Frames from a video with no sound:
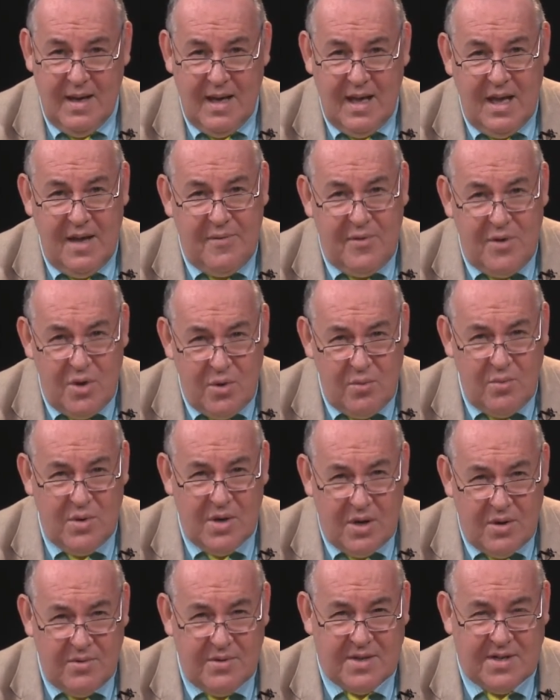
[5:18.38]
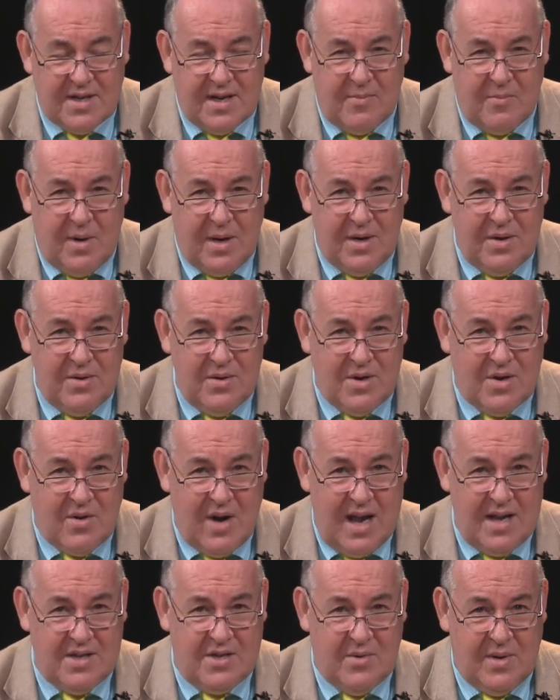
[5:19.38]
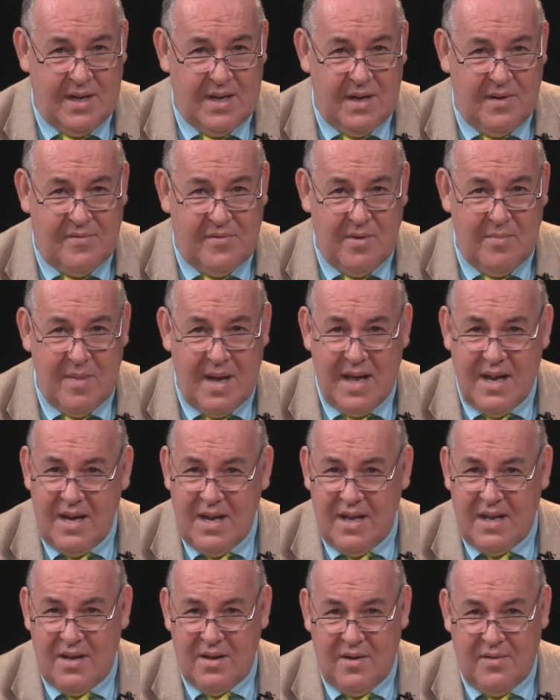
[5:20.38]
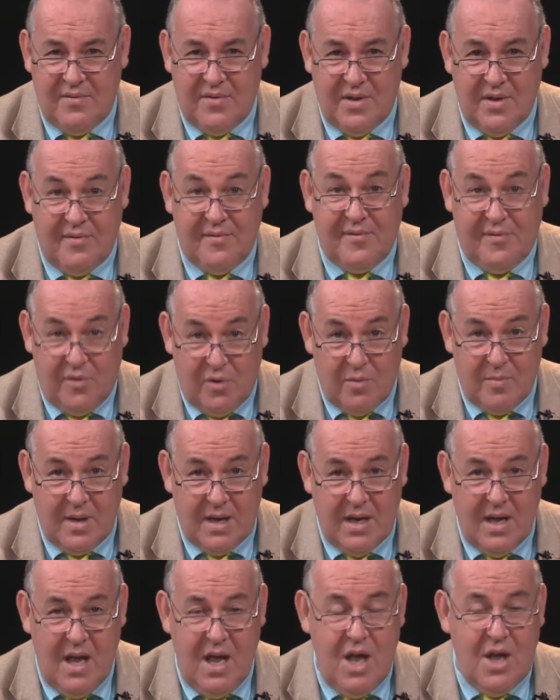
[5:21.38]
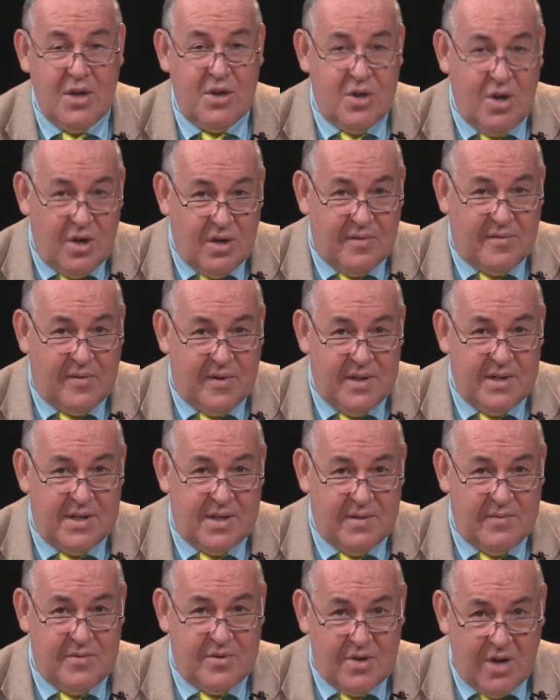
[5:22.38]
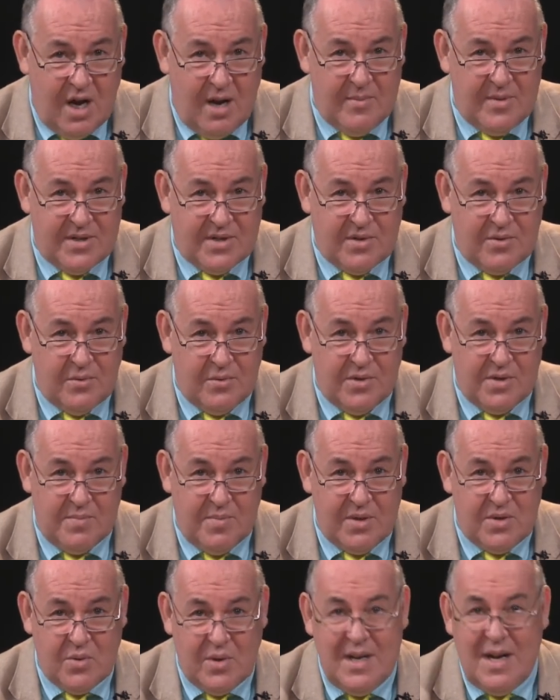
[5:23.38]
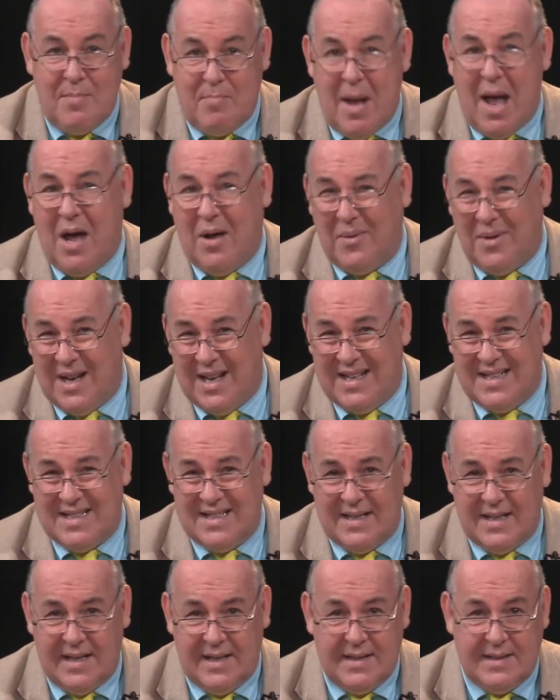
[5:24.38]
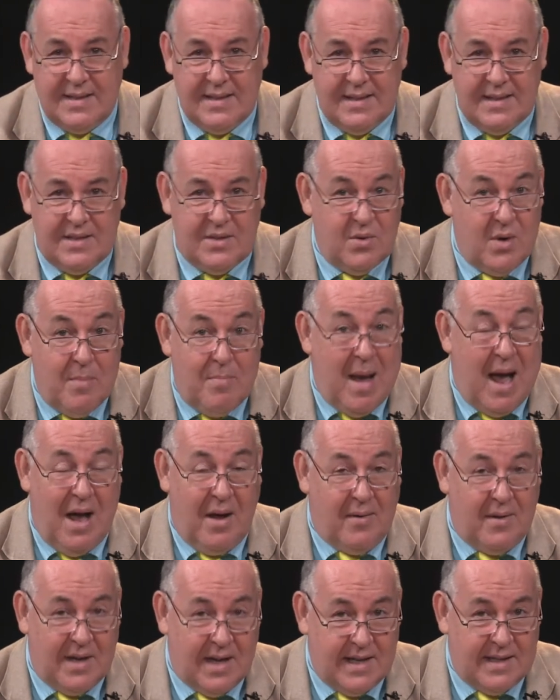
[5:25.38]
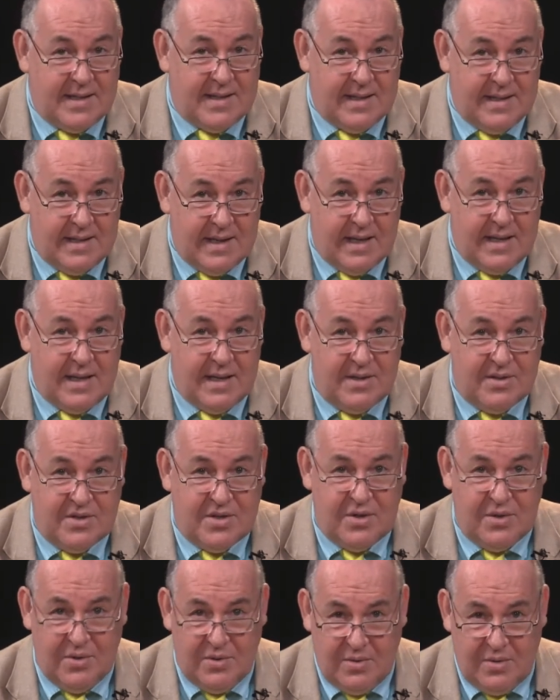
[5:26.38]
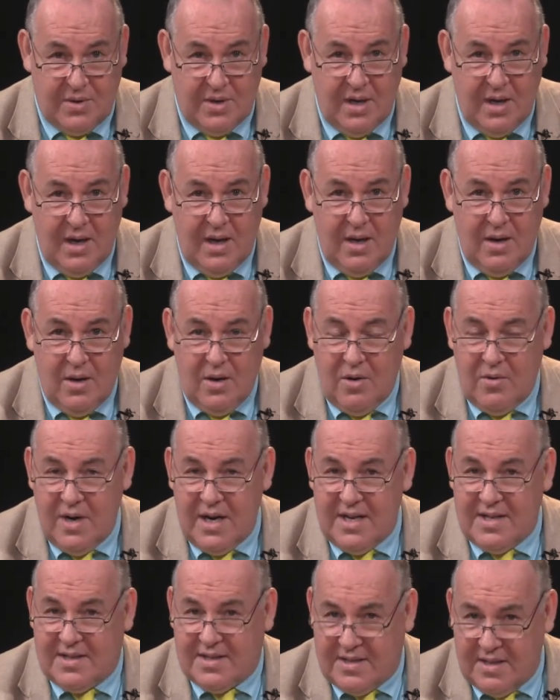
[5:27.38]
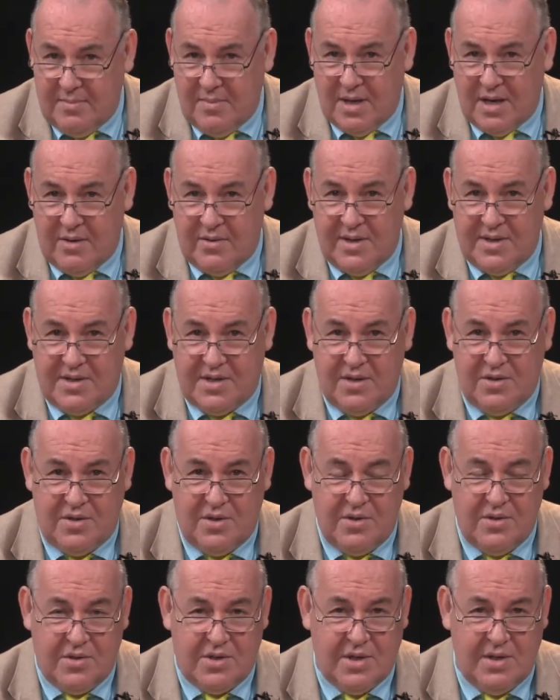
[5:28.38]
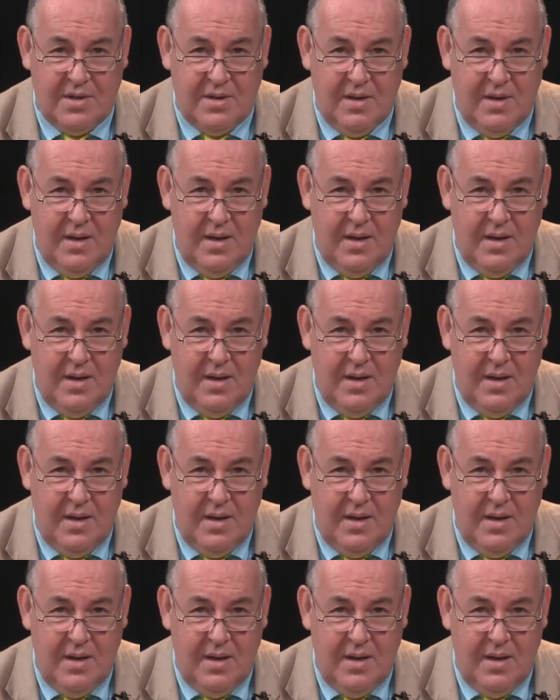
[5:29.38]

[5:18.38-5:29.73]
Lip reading: If you know someone who graduated from any of the former Conference of Drama Schools between about 1980 to about 1992, or any similar institution,